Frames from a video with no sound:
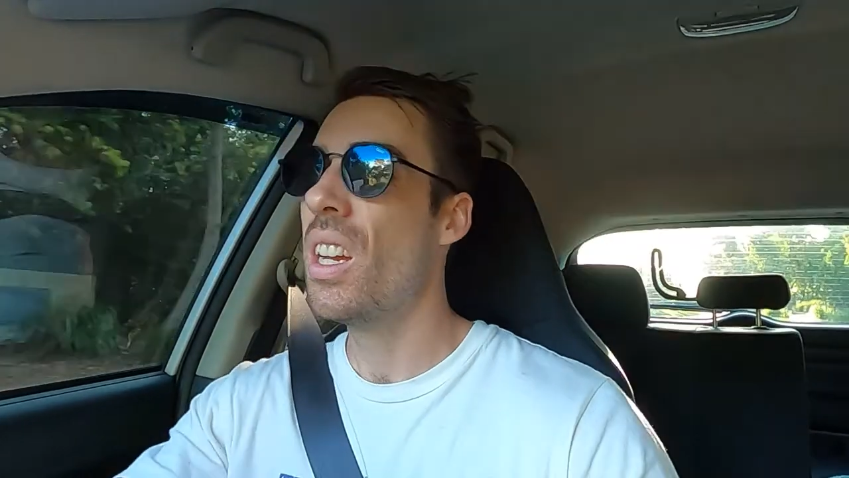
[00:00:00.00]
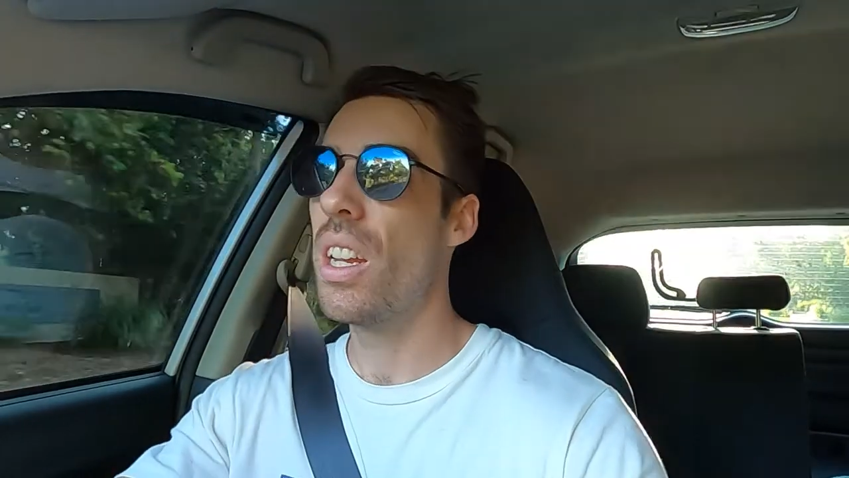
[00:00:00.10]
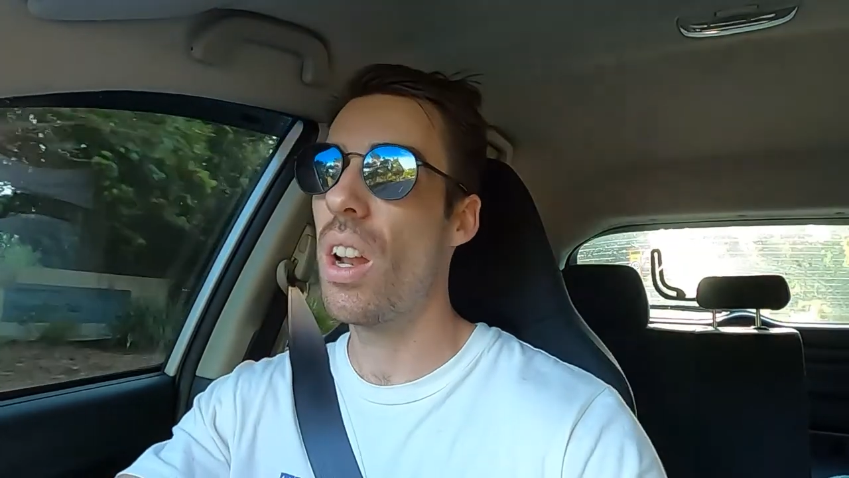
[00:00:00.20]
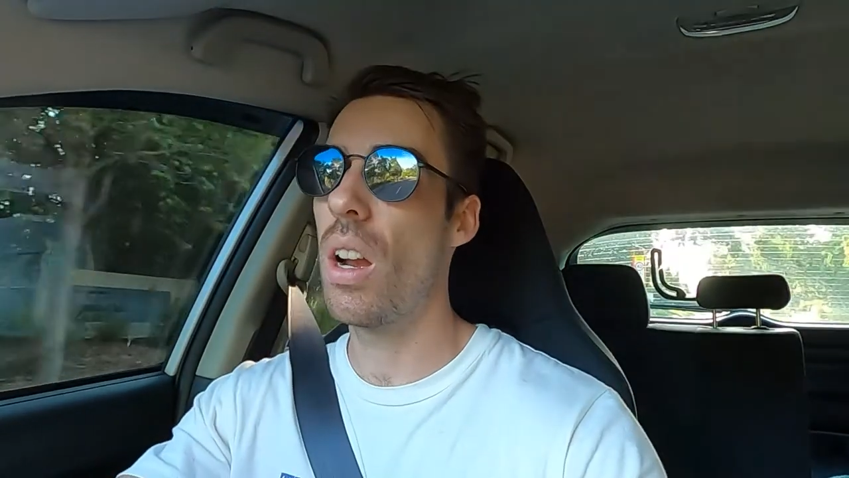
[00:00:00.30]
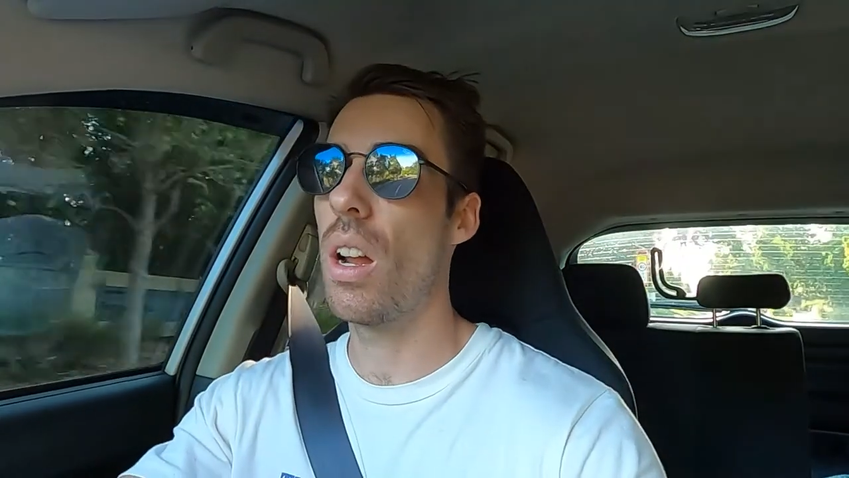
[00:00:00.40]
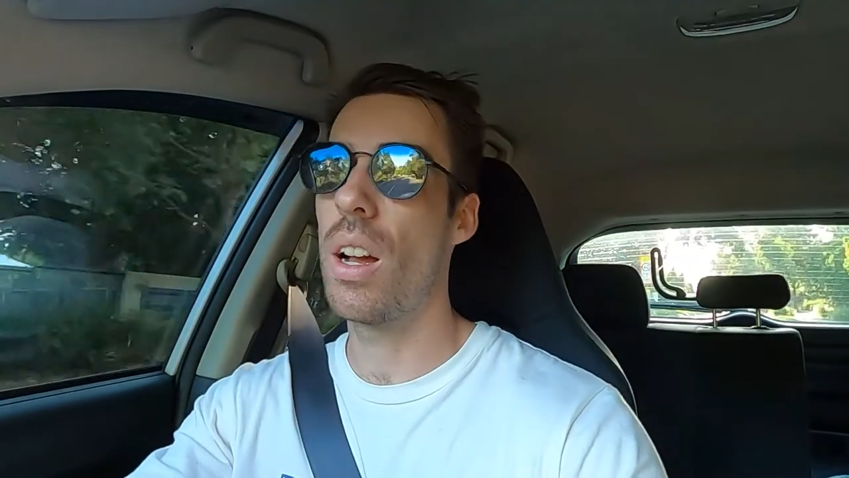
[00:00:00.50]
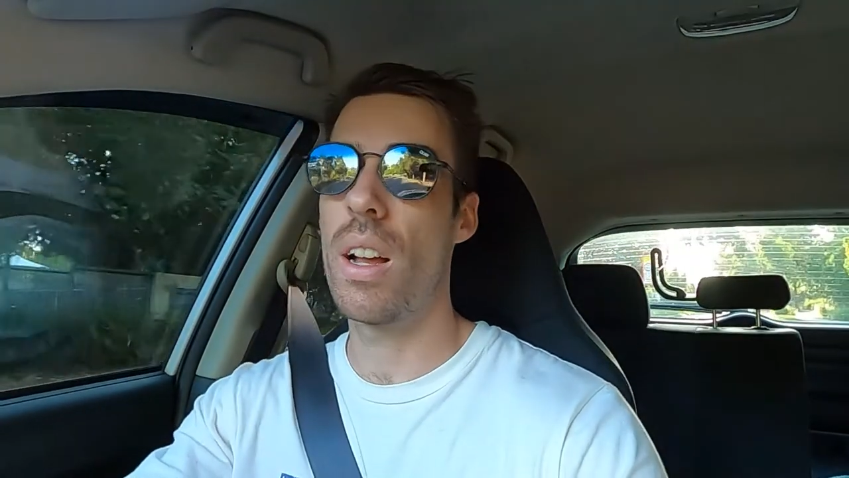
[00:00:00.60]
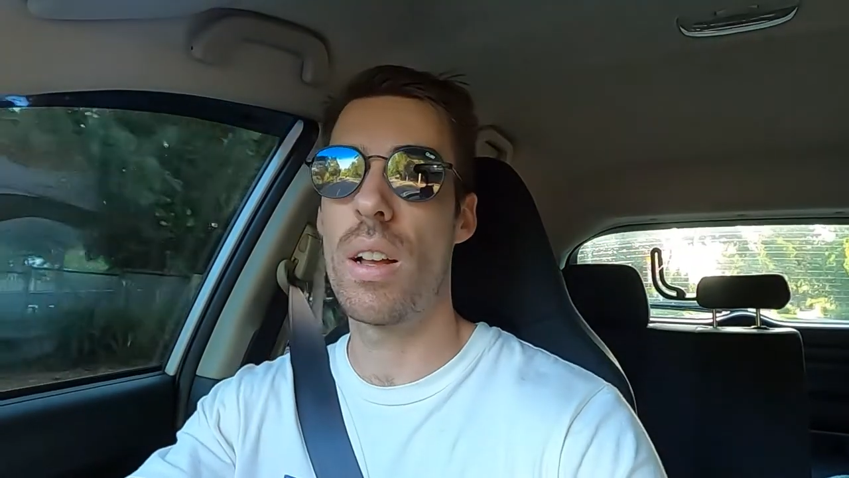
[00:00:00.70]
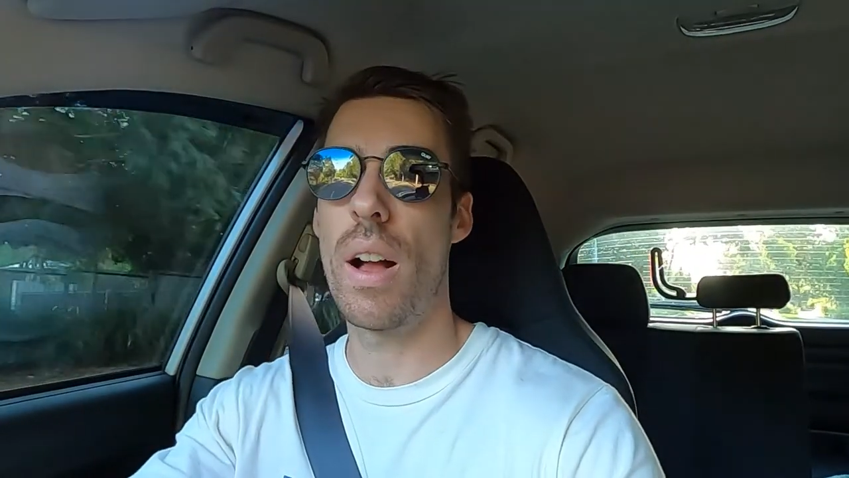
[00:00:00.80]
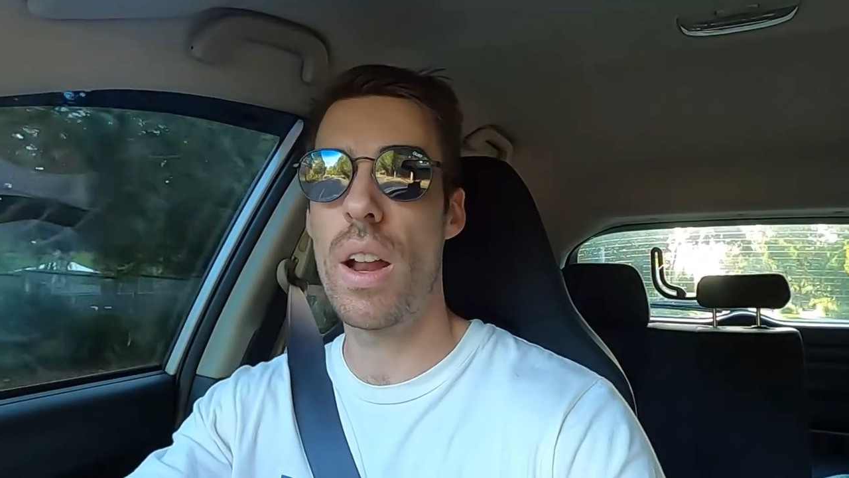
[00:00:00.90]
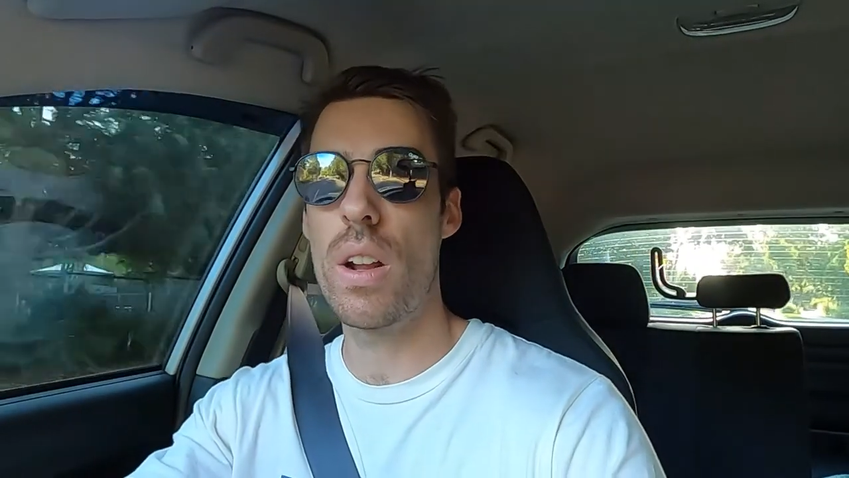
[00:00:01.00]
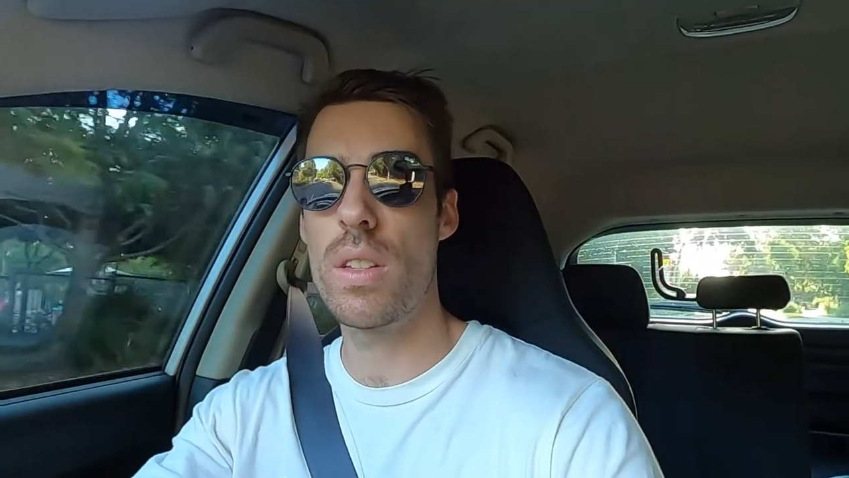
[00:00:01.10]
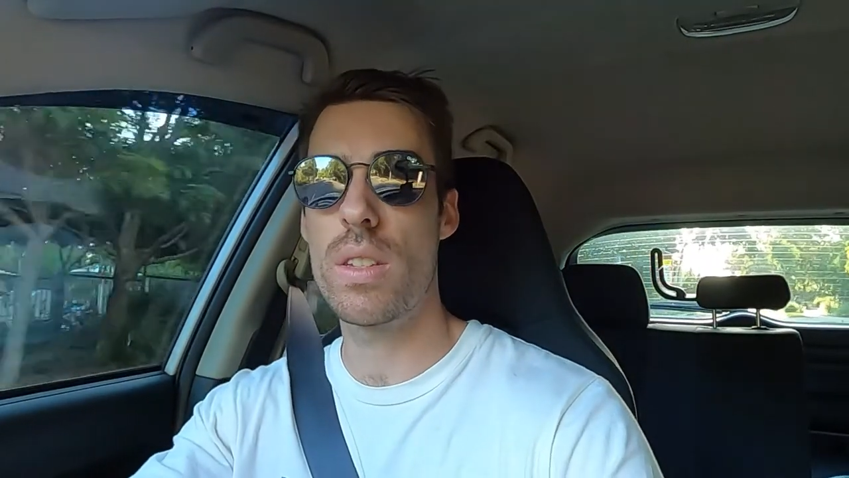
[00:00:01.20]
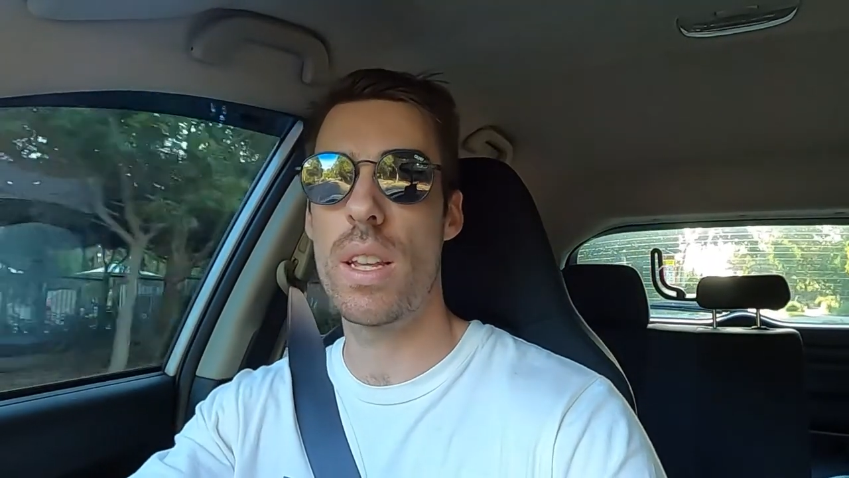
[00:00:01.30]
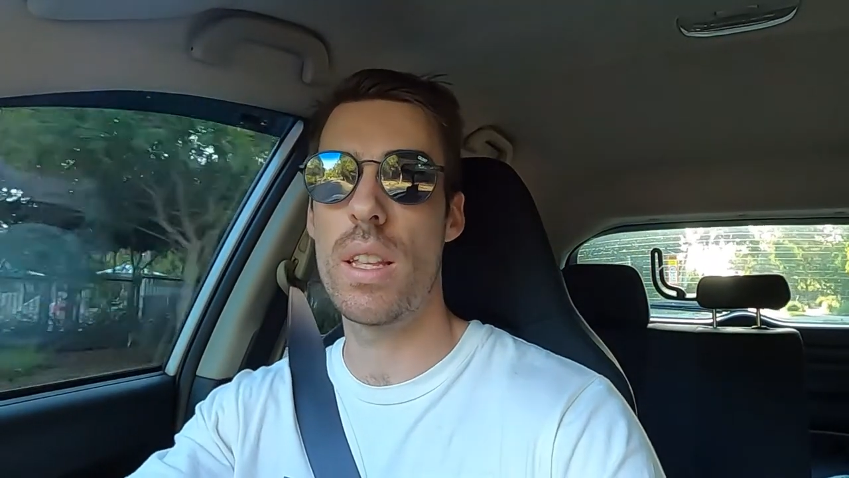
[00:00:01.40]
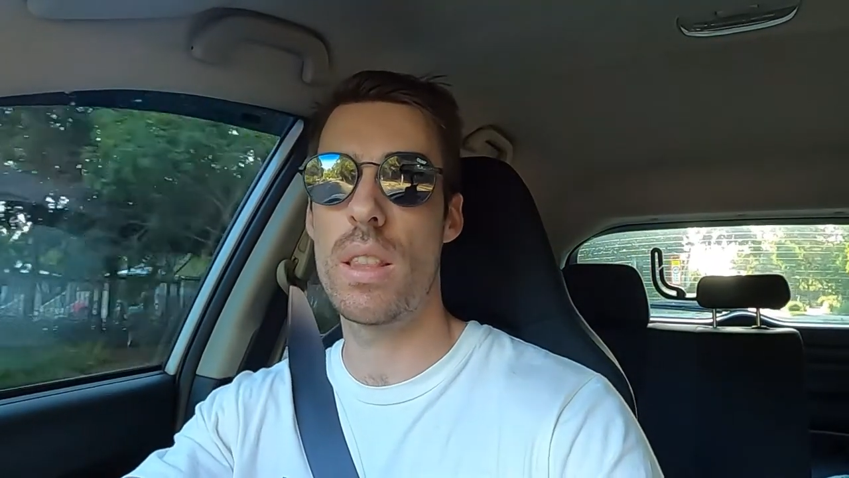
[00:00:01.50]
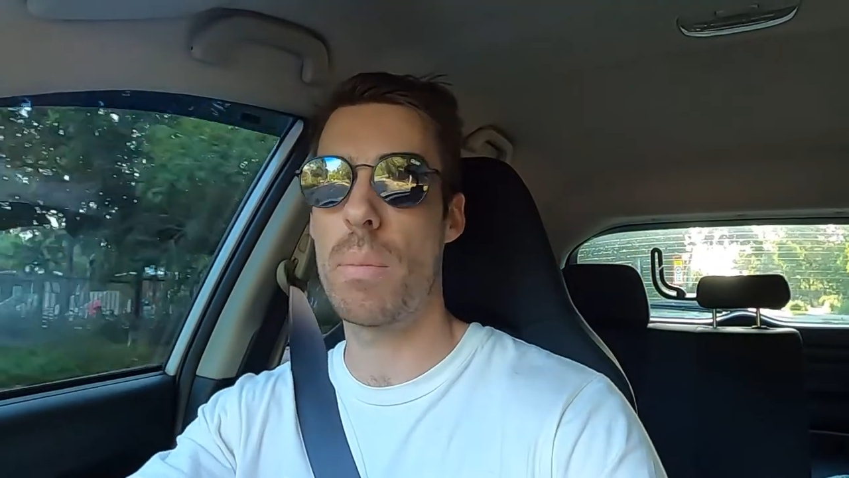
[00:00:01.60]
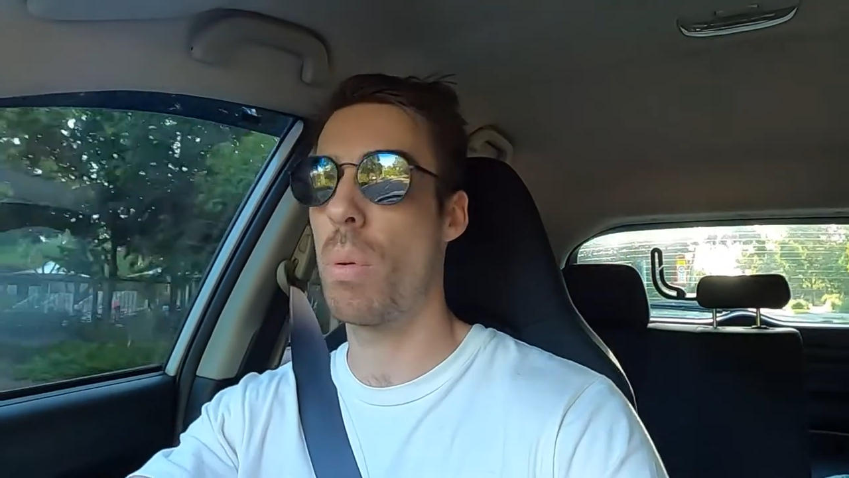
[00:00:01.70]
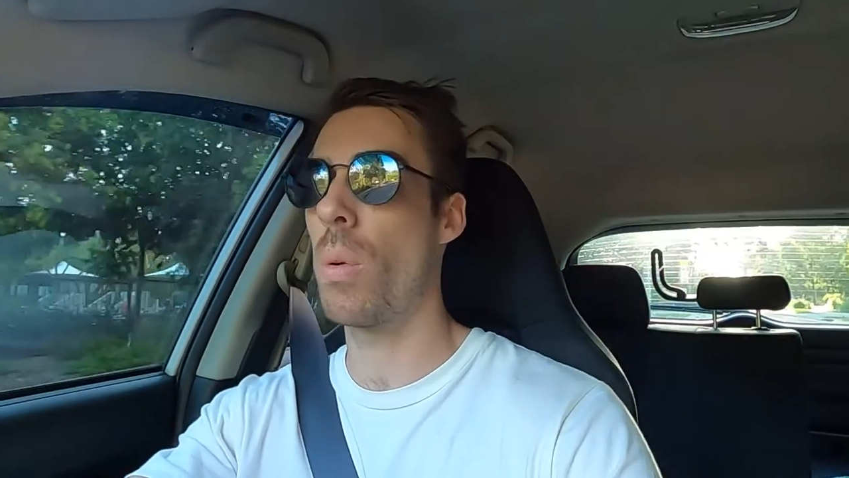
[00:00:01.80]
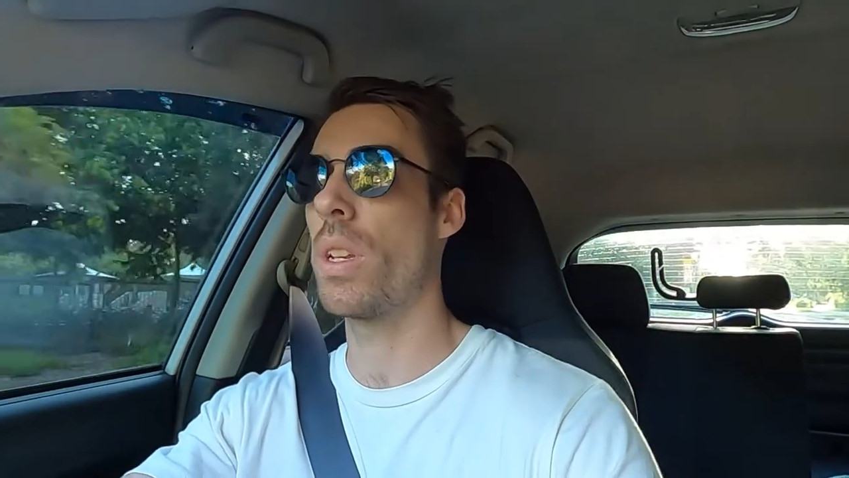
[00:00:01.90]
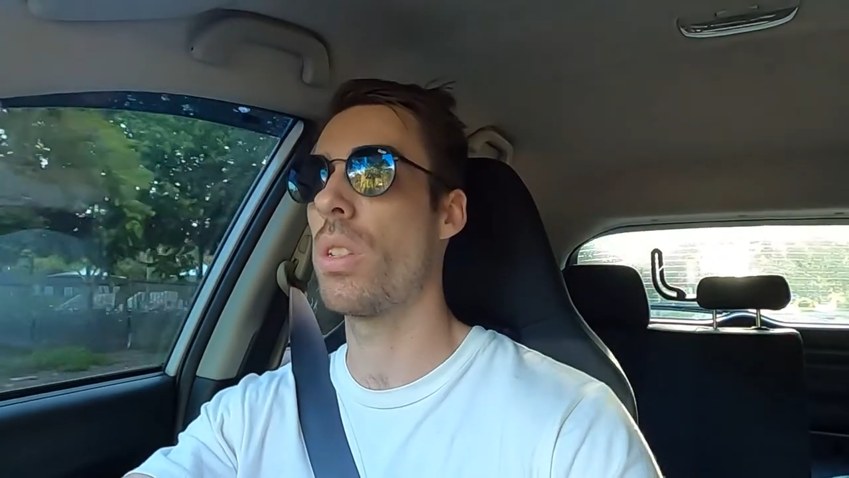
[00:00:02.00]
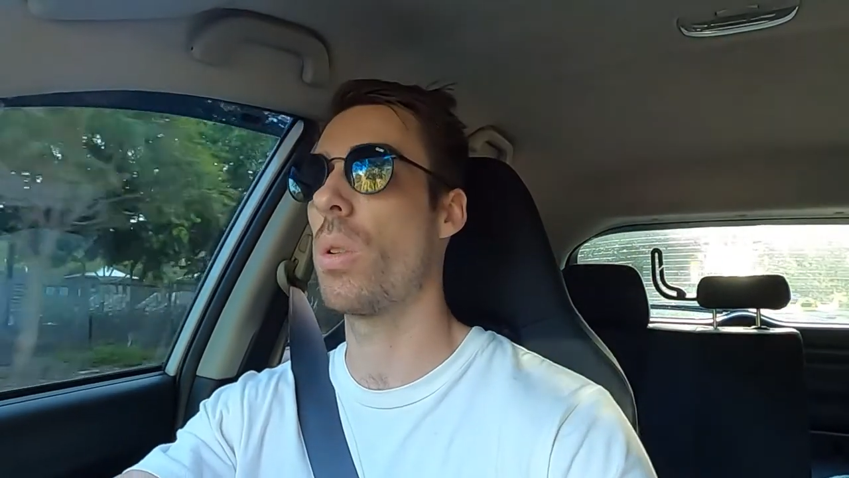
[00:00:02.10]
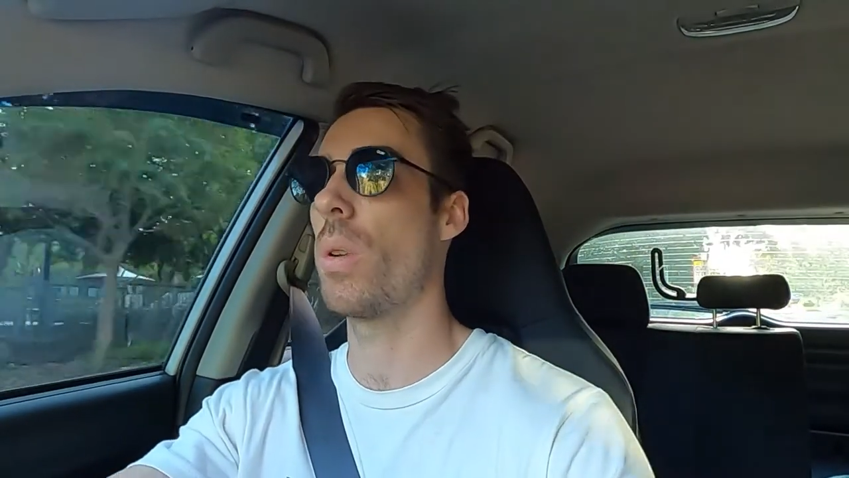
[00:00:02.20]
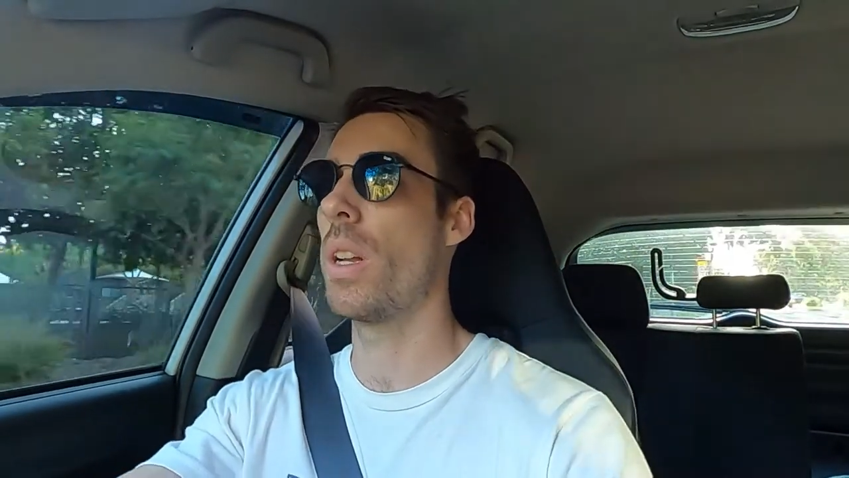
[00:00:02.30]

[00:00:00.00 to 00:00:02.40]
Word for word: you know, I don't see the point to